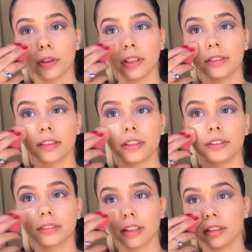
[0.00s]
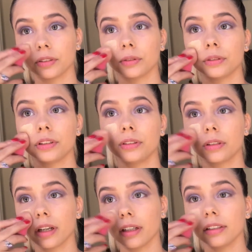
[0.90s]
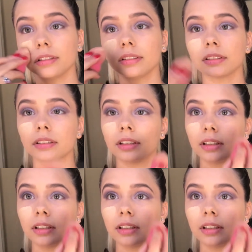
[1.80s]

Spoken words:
these areas that I told you guys.